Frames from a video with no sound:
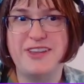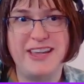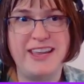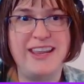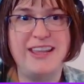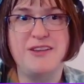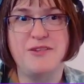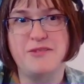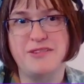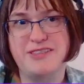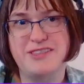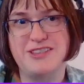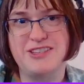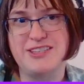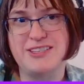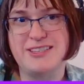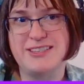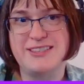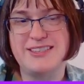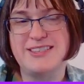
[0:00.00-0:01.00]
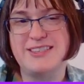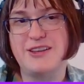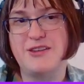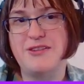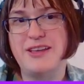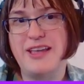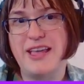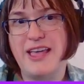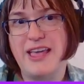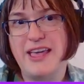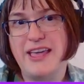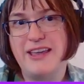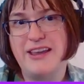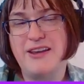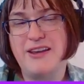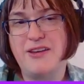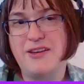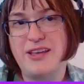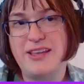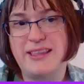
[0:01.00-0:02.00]
eating with Jesus. So,
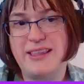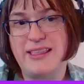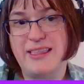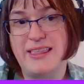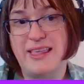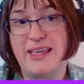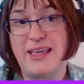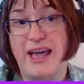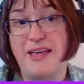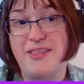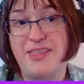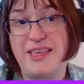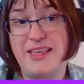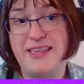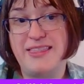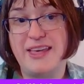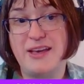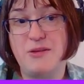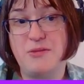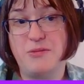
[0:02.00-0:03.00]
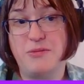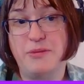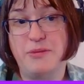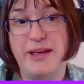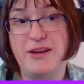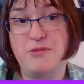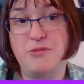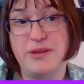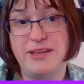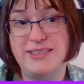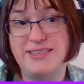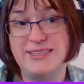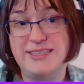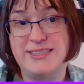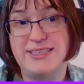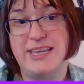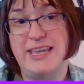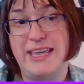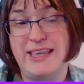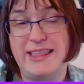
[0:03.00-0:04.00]
you know, it, I think that when we
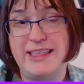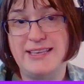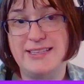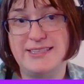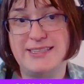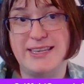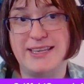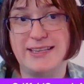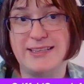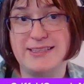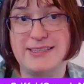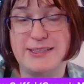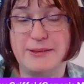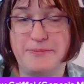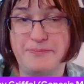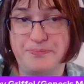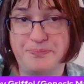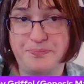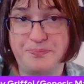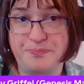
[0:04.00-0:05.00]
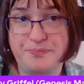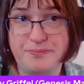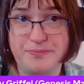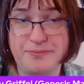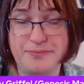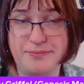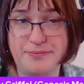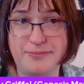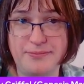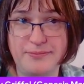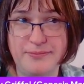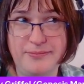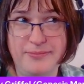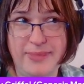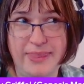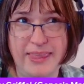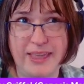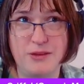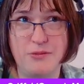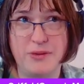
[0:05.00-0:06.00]
see these things,
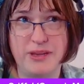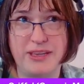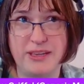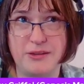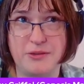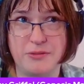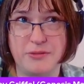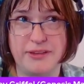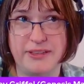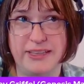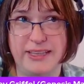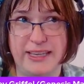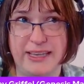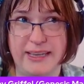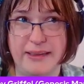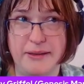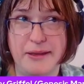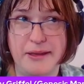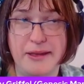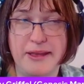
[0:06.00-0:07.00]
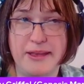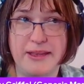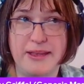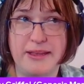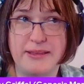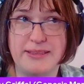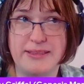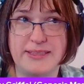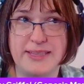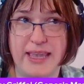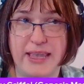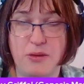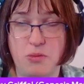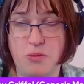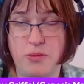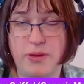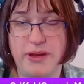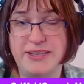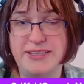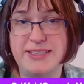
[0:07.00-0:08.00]
then we can really say,
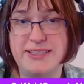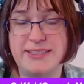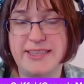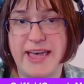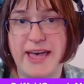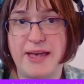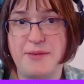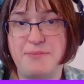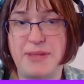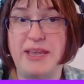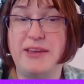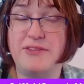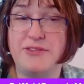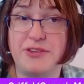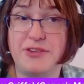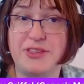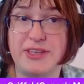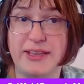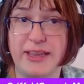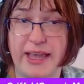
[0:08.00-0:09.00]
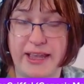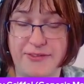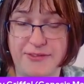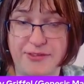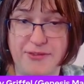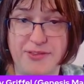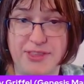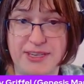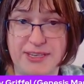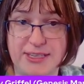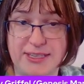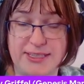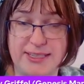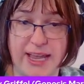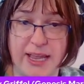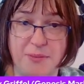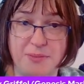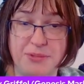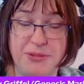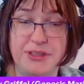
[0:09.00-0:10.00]
what does that mean for the life of the
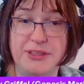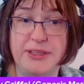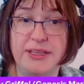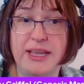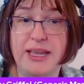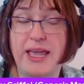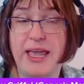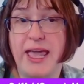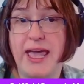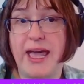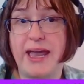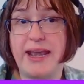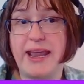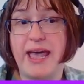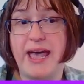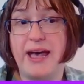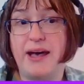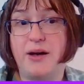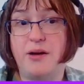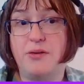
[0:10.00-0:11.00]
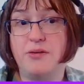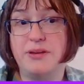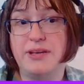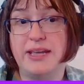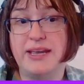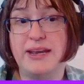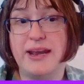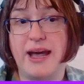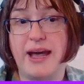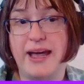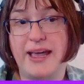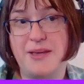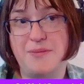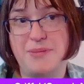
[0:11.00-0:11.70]
disciple, and how can I